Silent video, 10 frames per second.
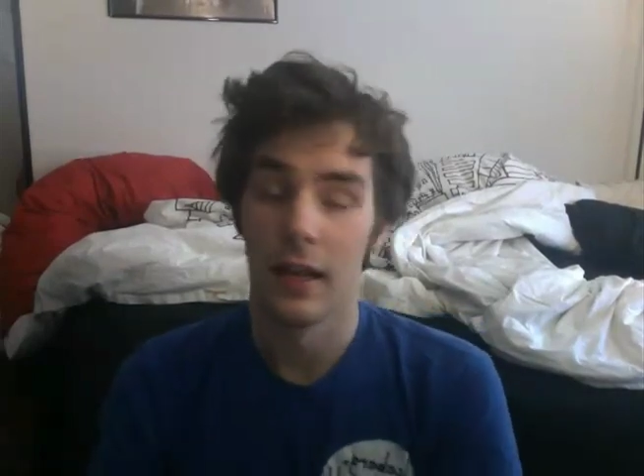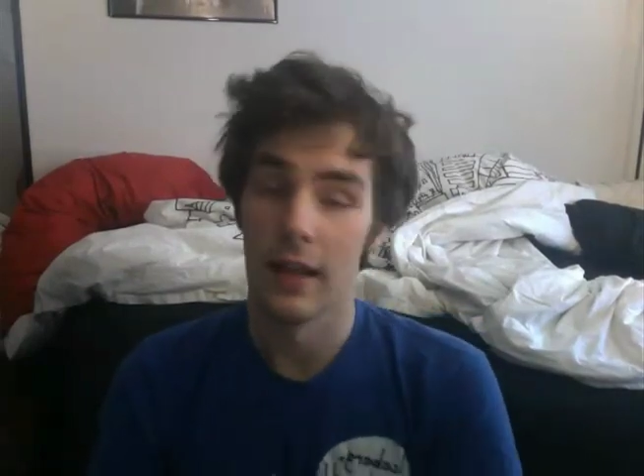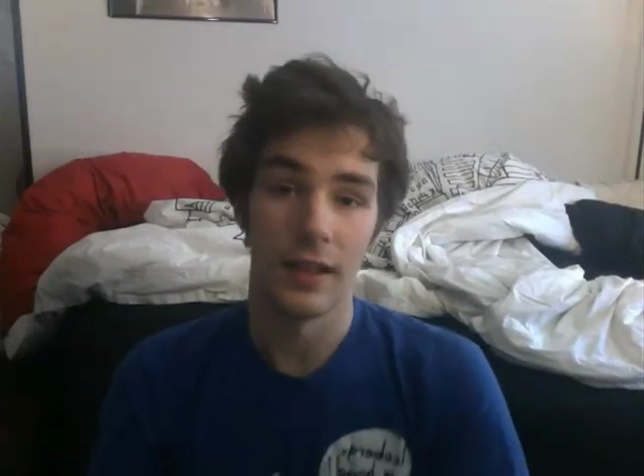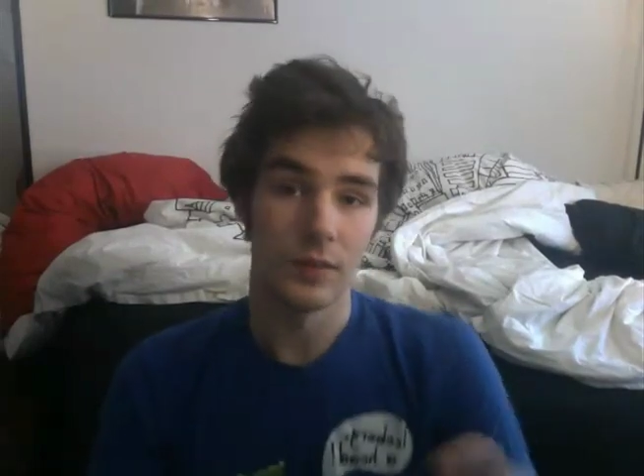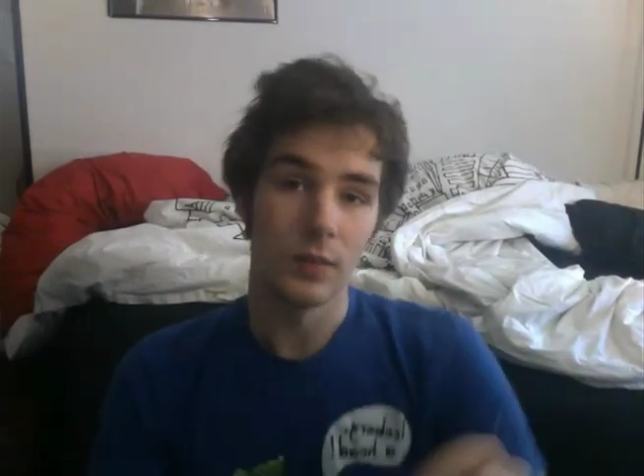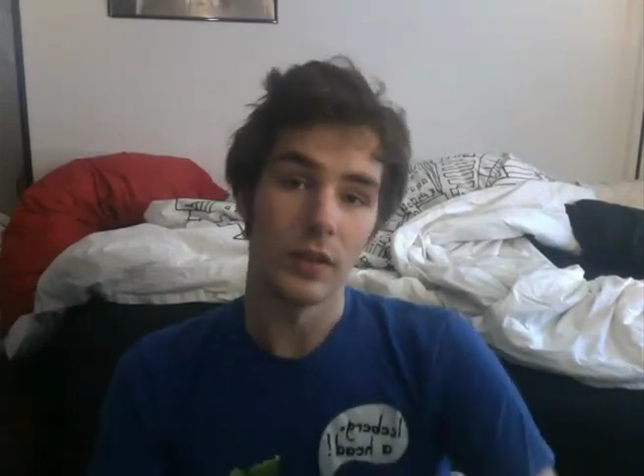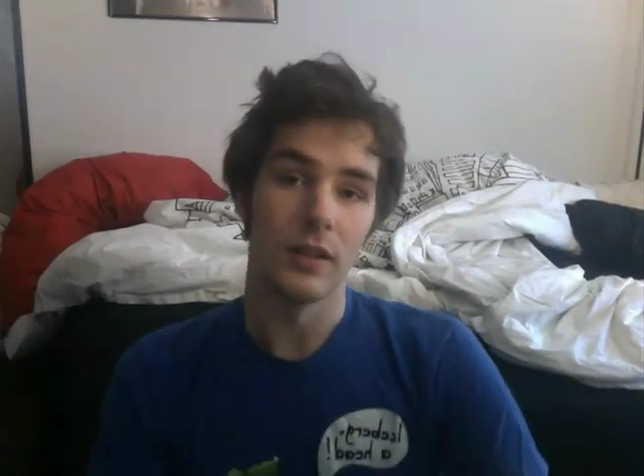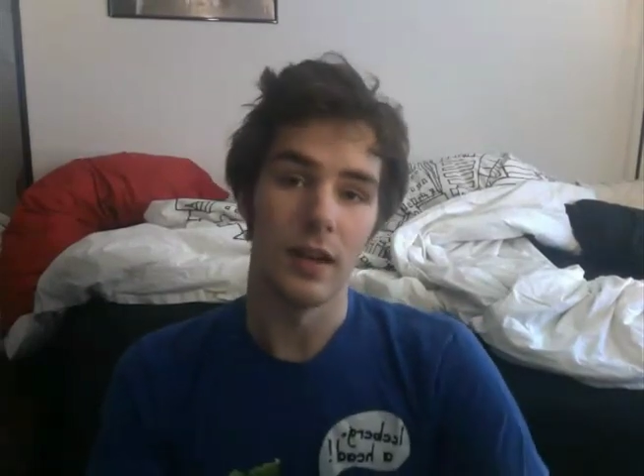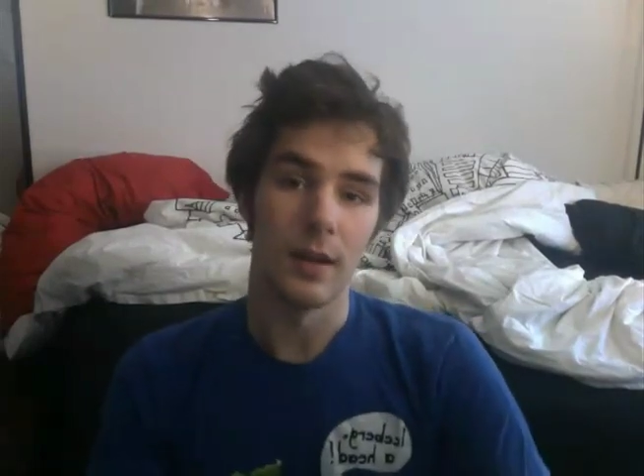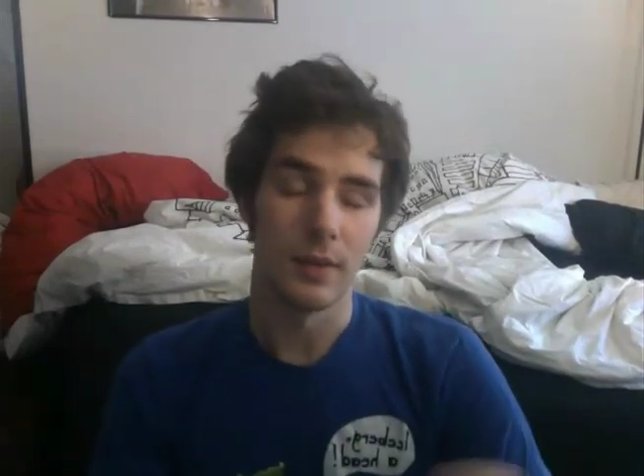And that's what
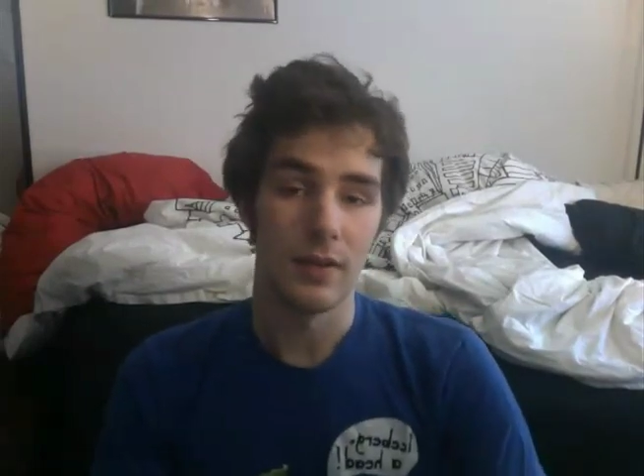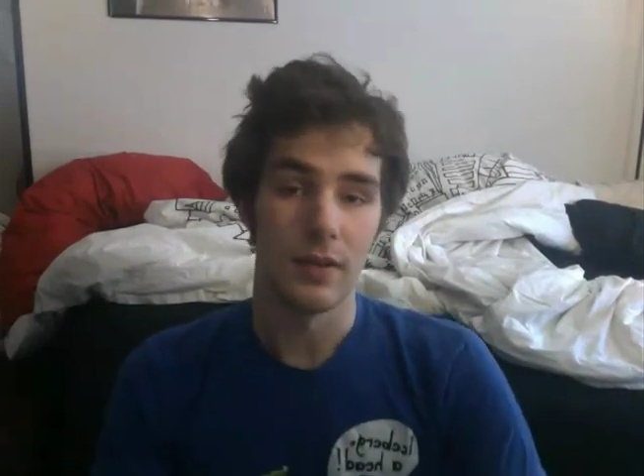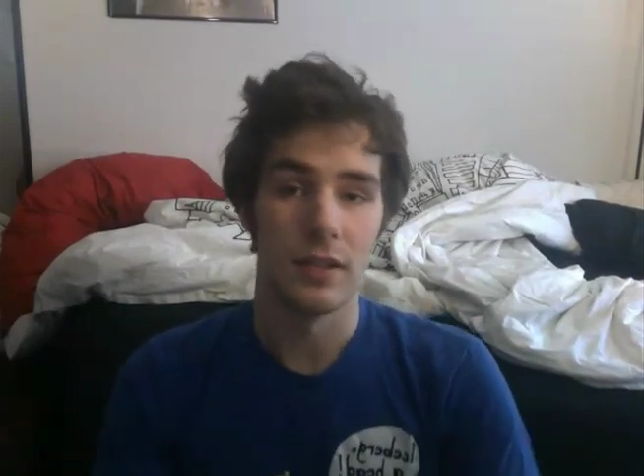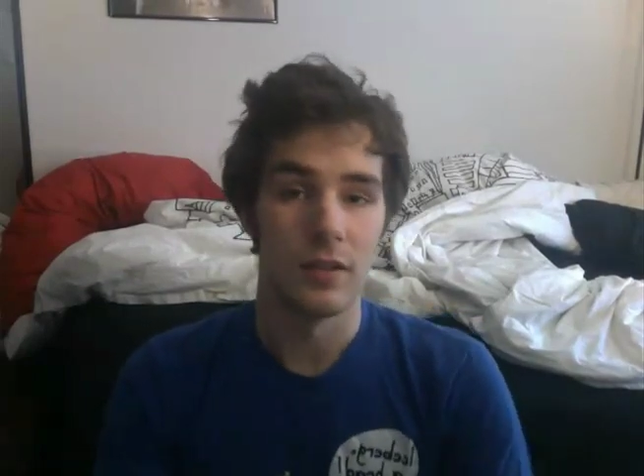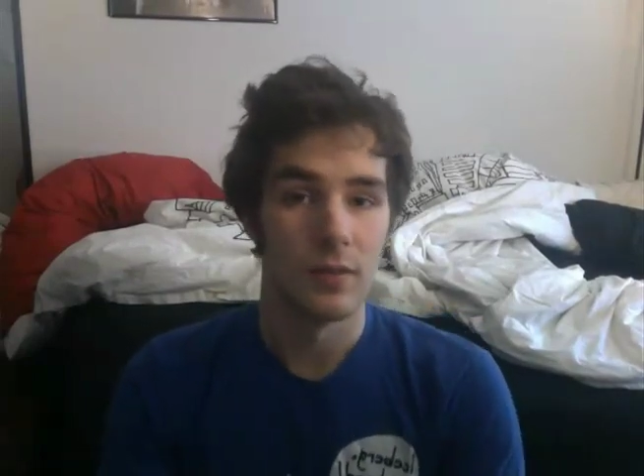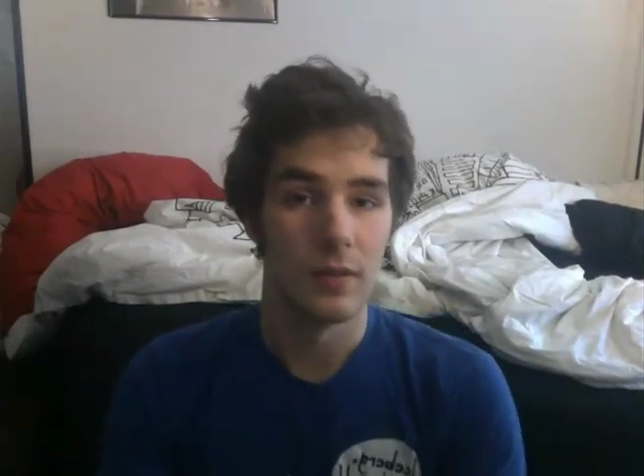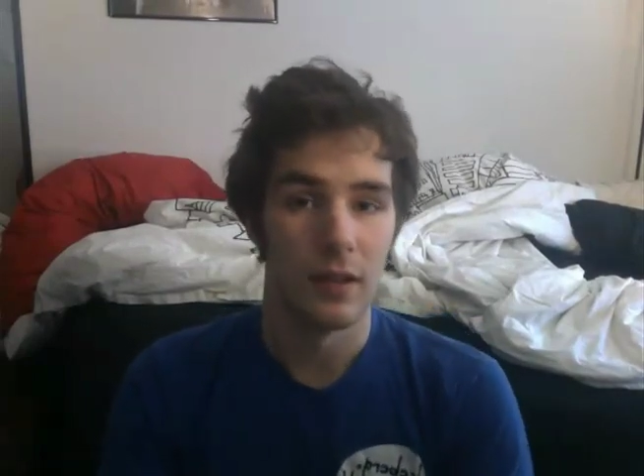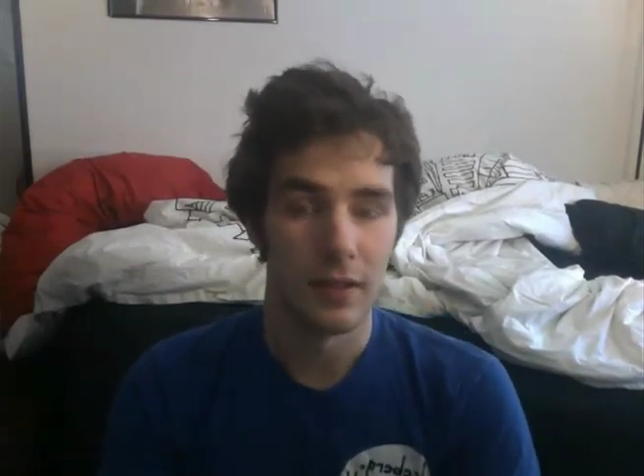I'm giving you, are